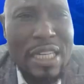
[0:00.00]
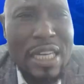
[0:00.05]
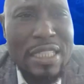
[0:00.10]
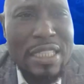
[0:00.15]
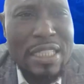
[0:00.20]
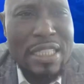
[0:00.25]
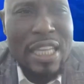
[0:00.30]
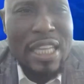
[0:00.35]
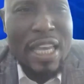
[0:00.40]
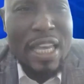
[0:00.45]
that they are
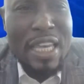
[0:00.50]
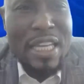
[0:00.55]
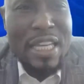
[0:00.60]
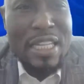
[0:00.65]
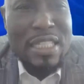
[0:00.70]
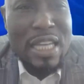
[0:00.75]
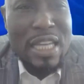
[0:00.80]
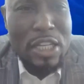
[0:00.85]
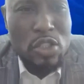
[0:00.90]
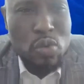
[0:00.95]
taking
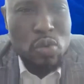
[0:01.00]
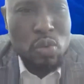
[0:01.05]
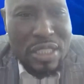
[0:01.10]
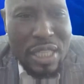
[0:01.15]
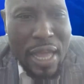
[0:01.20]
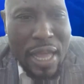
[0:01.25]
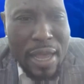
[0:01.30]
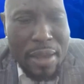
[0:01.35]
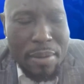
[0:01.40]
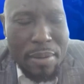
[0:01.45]
their sweet
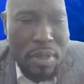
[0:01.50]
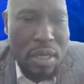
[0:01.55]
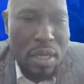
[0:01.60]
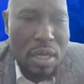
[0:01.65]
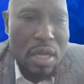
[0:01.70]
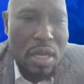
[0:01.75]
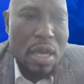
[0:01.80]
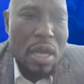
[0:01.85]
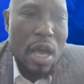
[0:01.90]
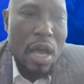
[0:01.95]
time
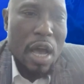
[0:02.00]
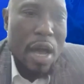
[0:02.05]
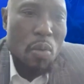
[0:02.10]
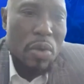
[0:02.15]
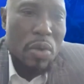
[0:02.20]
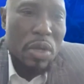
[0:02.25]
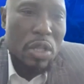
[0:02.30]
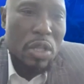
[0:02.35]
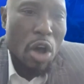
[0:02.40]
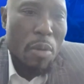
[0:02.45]

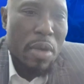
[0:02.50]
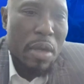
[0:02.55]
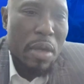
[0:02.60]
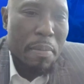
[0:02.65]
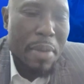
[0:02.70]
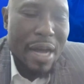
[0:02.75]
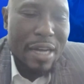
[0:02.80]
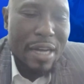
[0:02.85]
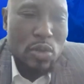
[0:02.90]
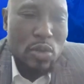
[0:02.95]
with coming
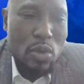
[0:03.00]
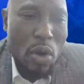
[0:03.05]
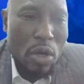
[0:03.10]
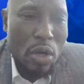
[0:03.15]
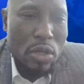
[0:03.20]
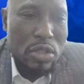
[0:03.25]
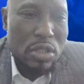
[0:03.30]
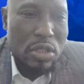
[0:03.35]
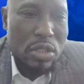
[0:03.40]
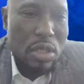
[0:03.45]
back to
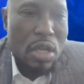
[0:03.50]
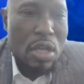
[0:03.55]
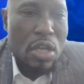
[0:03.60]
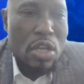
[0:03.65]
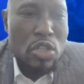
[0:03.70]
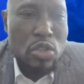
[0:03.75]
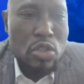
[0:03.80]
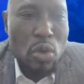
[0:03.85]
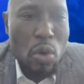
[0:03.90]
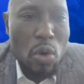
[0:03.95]
us.
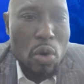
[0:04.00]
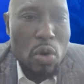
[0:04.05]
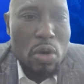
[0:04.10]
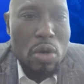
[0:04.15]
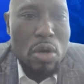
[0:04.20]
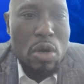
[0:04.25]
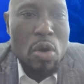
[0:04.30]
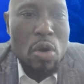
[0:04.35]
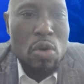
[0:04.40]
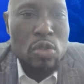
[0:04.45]
So
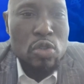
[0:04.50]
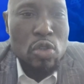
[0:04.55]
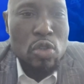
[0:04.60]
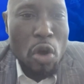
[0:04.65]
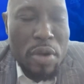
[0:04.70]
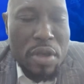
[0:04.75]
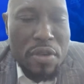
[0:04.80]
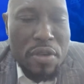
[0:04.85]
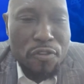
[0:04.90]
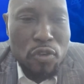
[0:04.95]

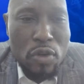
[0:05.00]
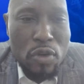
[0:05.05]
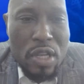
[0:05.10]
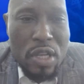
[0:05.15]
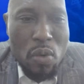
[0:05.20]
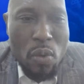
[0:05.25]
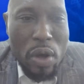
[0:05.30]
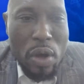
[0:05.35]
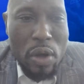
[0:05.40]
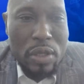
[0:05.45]
knowing
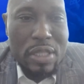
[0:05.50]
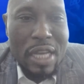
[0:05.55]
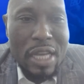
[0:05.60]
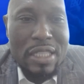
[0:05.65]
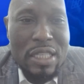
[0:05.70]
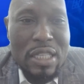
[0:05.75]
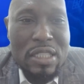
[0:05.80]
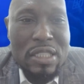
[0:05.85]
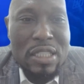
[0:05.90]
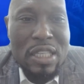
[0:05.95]
fully well that
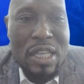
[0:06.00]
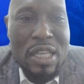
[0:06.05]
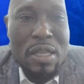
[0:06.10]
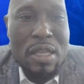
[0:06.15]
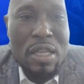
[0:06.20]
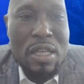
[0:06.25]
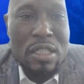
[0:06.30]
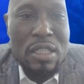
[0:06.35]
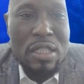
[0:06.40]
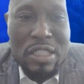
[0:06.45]

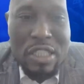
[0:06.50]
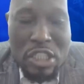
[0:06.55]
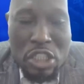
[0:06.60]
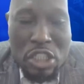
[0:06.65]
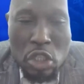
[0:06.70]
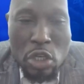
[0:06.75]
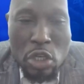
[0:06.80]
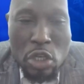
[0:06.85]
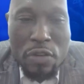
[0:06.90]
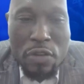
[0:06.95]
the
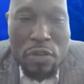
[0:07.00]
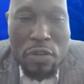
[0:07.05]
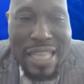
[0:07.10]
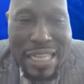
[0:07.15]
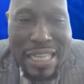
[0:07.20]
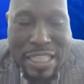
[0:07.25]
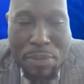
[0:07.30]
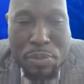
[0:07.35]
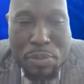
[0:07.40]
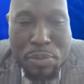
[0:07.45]
decision of
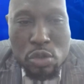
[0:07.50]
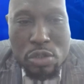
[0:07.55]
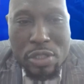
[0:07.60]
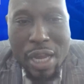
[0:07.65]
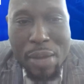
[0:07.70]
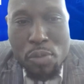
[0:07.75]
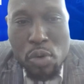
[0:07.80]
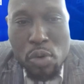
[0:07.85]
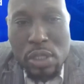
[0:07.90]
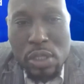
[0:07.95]
the Tax Appeal
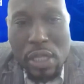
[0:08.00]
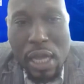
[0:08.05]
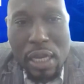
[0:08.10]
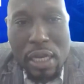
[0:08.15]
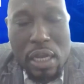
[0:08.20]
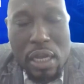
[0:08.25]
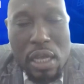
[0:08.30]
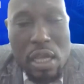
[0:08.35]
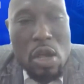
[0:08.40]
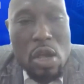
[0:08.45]

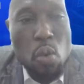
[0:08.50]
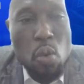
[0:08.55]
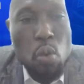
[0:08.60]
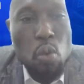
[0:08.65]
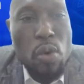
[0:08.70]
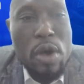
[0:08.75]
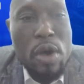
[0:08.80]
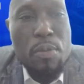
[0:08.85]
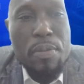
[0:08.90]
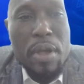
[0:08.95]
Tribunal
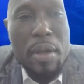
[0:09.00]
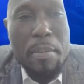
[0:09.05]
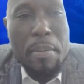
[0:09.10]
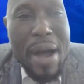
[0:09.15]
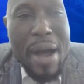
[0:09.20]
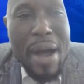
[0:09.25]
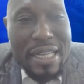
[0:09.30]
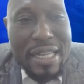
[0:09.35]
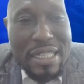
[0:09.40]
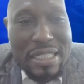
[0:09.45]
will be
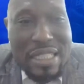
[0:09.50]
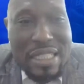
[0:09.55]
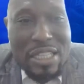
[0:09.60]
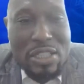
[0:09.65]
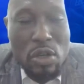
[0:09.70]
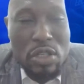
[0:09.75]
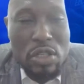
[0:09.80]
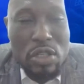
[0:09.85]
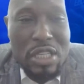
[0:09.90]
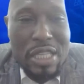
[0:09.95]

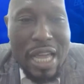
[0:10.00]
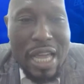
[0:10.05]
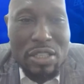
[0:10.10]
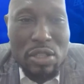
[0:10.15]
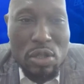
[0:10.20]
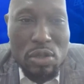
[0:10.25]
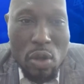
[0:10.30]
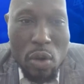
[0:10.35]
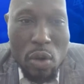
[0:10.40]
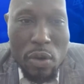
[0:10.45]
binding on the tax
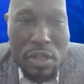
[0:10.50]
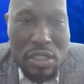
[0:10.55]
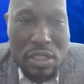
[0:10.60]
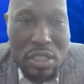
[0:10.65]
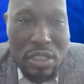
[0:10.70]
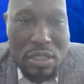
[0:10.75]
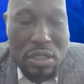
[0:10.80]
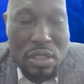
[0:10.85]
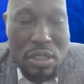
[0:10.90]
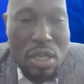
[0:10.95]

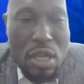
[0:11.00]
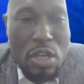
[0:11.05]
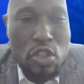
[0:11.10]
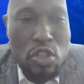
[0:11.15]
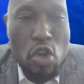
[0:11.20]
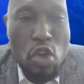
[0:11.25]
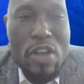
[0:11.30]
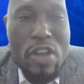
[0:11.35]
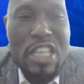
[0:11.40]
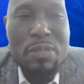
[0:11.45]
authorities.
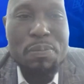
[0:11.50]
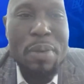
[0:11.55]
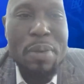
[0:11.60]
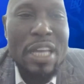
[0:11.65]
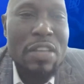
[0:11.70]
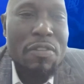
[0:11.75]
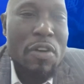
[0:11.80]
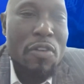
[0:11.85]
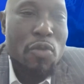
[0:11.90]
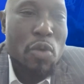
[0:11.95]
So
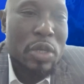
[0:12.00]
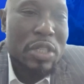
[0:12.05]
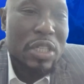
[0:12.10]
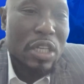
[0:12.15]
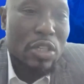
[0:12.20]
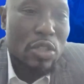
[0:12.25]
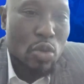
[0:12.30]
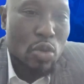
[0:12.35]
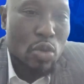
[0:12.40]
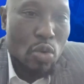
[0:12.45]
irrespective of what
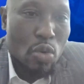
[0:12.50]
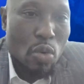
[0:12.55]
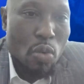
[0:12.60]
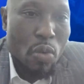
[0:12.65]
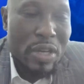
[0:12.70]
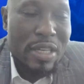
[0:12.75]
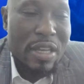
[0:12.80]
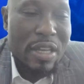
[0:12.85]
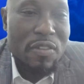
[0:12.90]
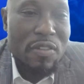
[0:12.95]
they do
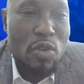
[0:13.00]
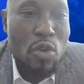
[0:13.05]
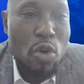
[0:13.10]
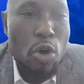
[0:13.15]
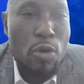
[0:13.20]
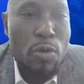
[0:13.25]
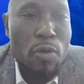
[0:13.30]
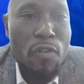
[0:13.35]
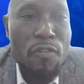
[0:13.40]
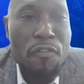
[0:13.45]
when they
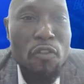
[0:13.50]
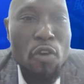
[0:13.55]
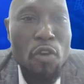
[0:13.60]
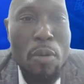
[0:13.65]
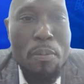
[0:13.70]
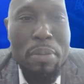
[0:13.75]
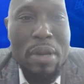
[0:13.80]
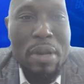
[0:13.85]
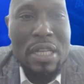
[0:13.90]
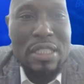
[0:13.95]

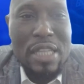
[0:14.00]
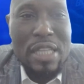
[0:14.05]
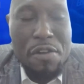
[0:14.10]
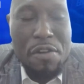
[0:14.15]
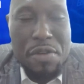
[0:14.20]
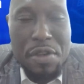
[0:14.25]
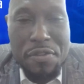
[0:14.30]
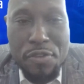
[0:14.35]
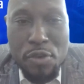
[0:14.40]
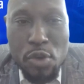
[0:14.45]
complete their
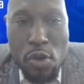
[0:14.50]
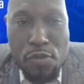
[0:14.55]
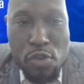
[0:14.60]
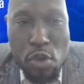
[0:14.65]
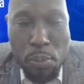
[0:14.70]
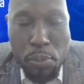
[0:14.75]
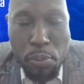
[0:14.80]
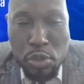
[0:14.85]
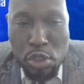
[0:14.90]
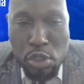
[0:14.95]
review of
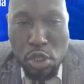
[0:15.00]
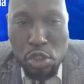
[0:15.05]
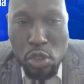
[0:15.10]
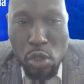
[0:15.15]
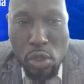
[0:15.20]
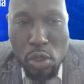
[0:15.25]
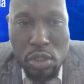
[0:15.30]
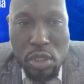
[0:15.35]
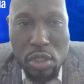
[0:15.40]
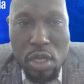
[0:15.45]
your
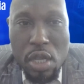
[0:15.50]
position,